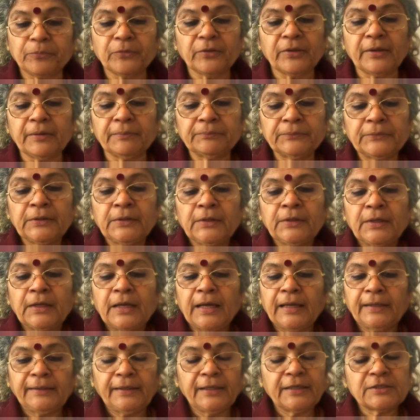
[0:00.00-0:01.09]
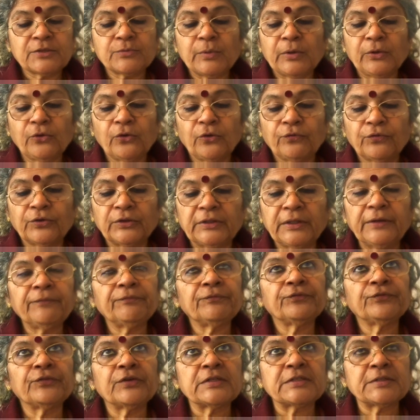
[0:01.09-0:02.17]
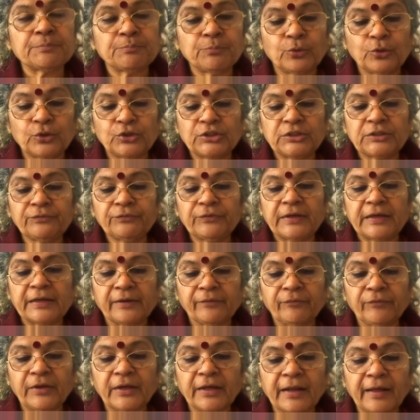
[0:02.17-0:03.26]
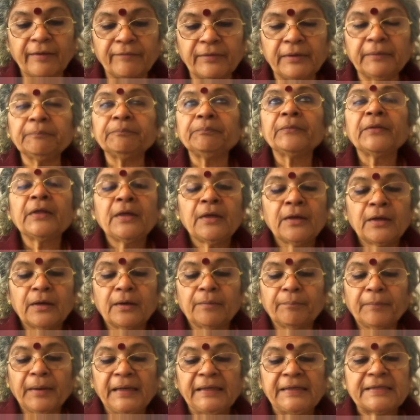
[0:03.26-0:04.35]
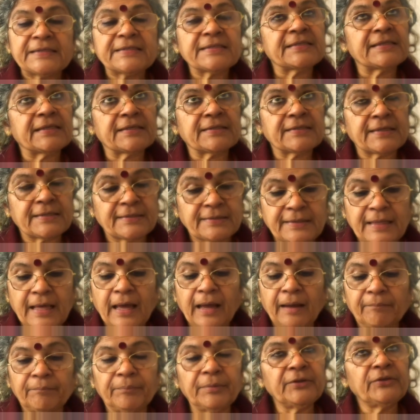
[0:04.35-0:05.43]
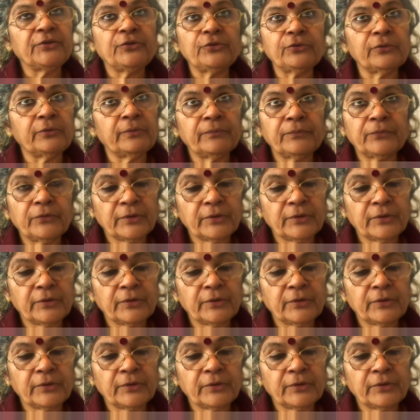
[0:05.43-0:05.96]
Okay, and next we go for the first portion, wherein we are having minus 6 as the amplitude.